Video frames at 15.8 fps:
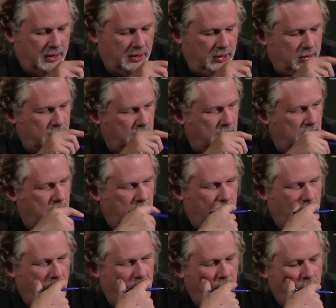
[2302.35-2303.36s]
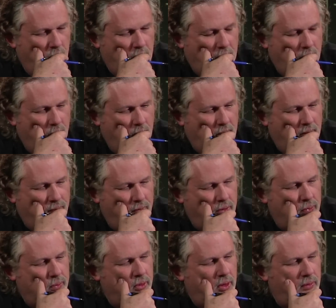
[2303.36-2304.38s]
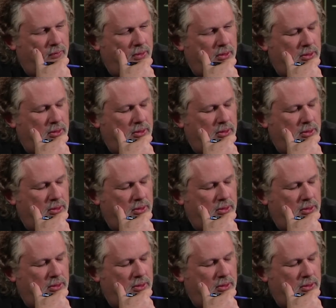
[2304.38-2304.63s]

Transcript: You, when, when I first went over